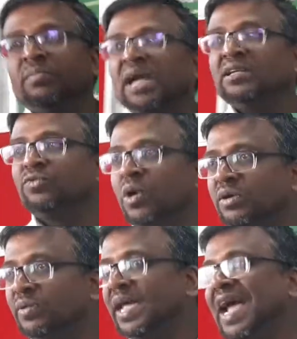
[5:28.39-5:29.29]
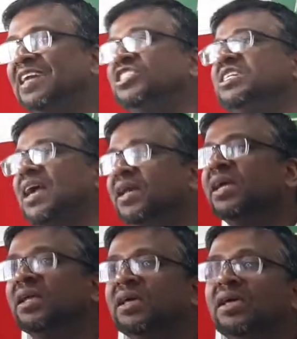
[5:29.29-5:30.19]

That is what we had studied.